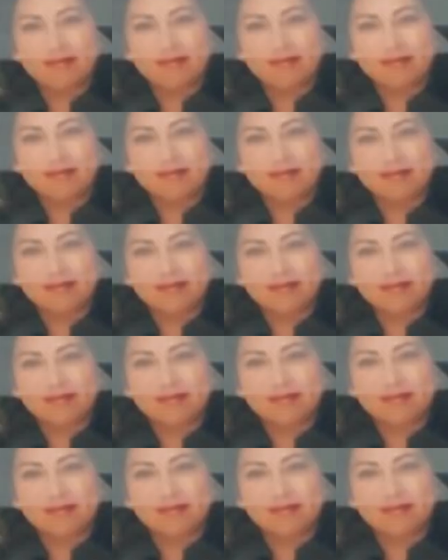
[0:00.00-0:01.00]

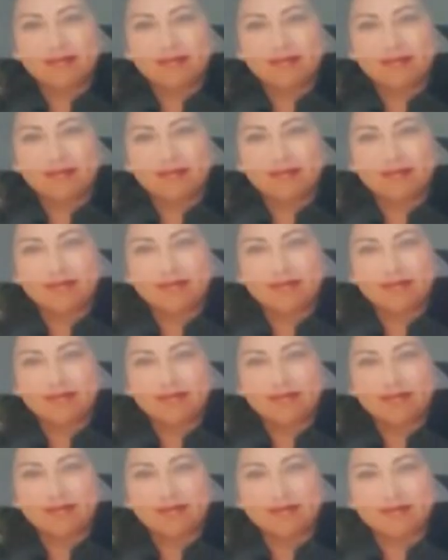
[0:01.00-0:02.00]

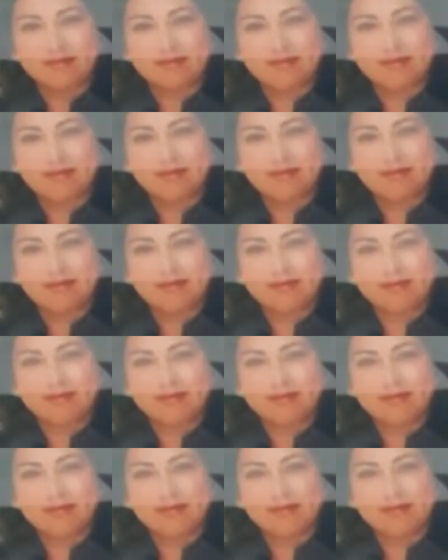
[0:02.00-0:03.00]

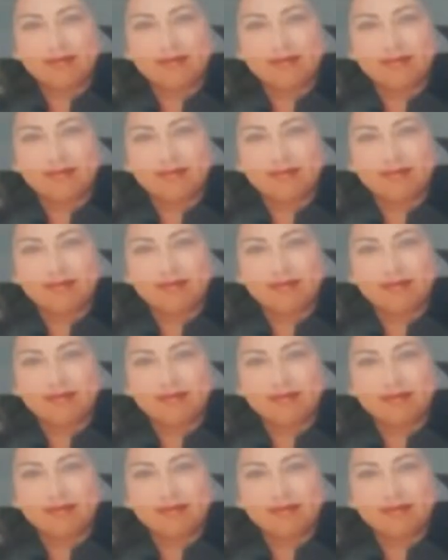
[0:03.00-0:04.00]

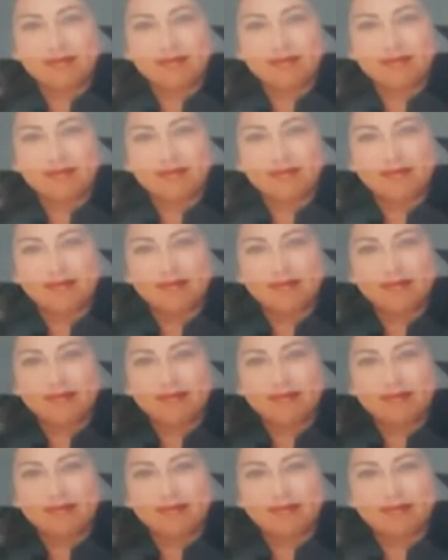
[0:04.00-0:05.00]

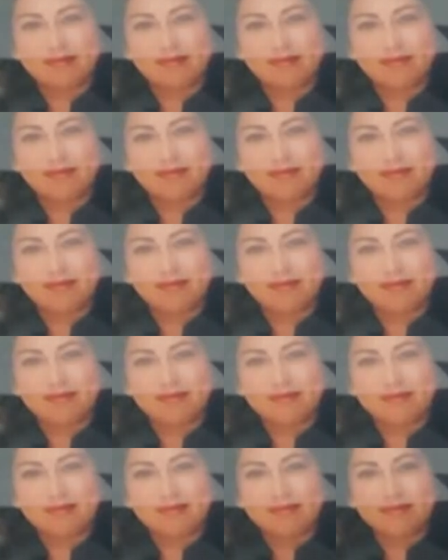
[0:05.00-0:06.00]

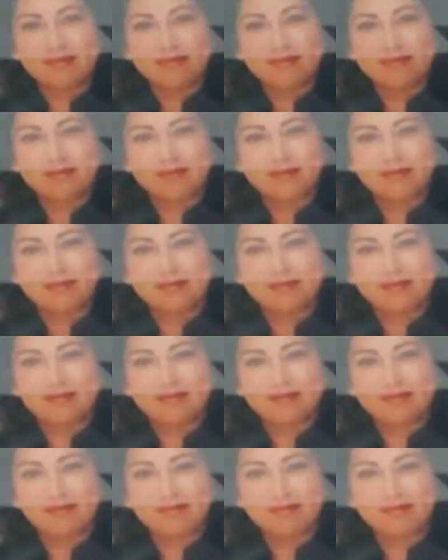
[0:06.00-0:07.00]

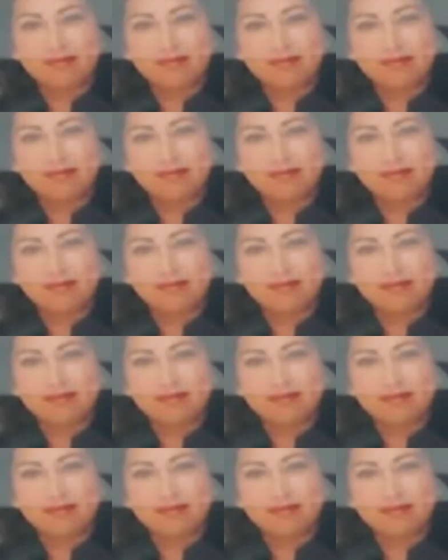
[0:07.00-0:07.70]
(silent)